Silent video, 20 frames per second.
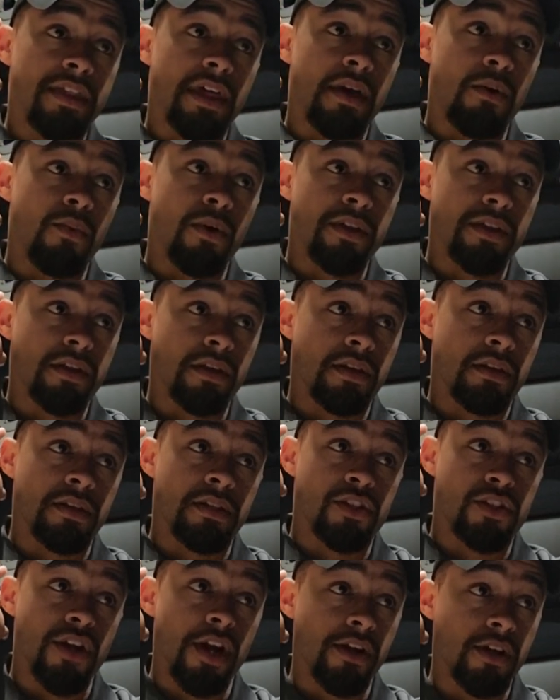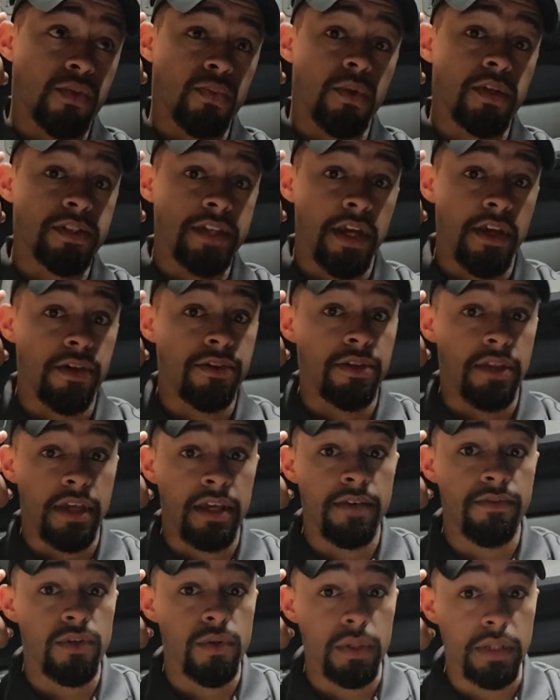one of the instructors will tell you that they
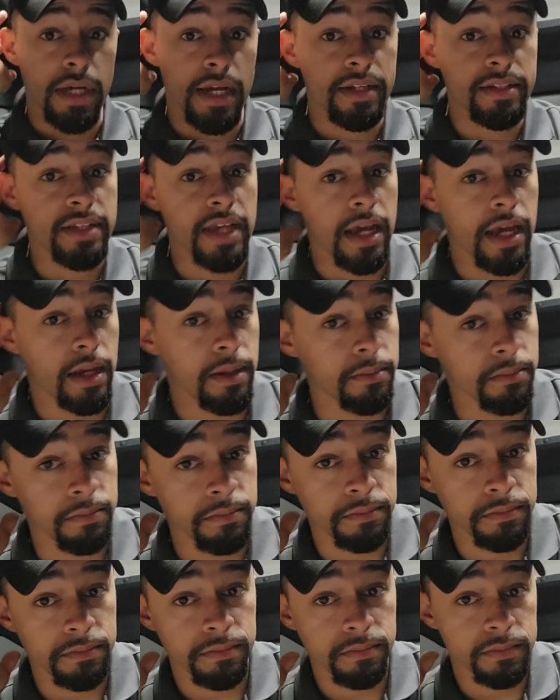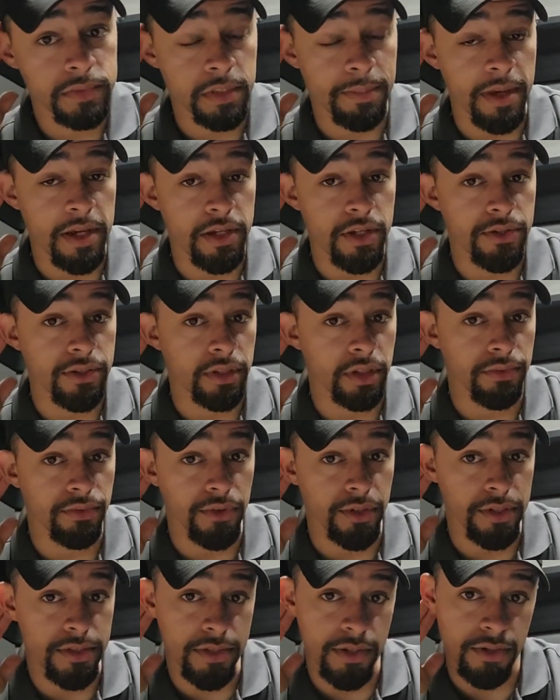give you a lot of time to make your
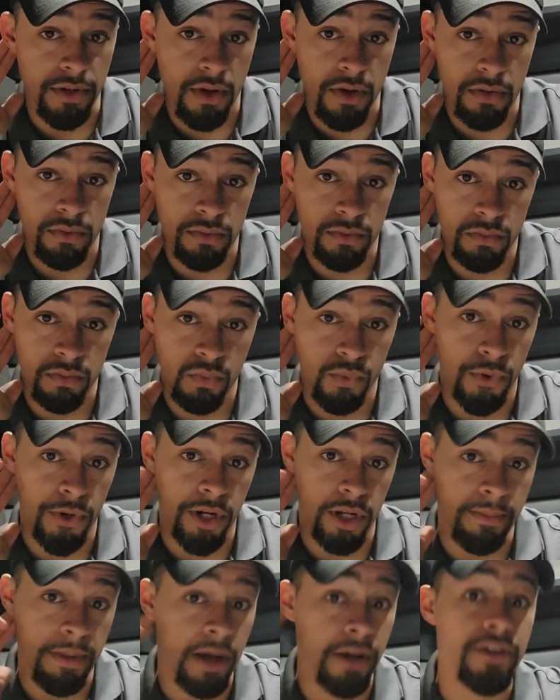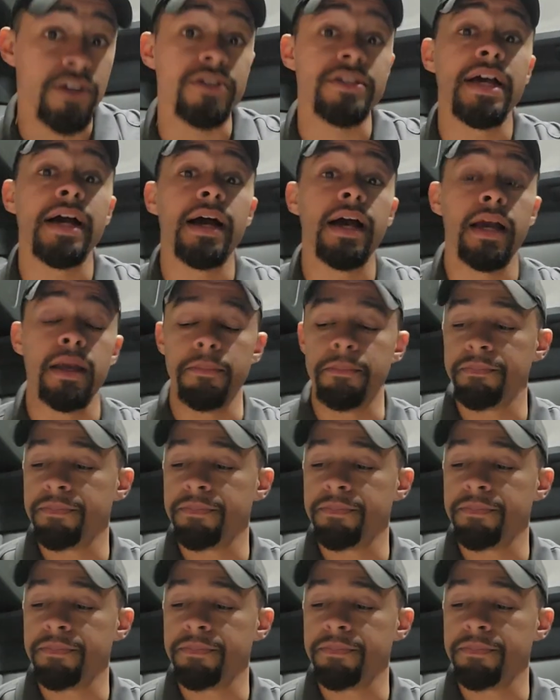deliveries. So don't worry about your time.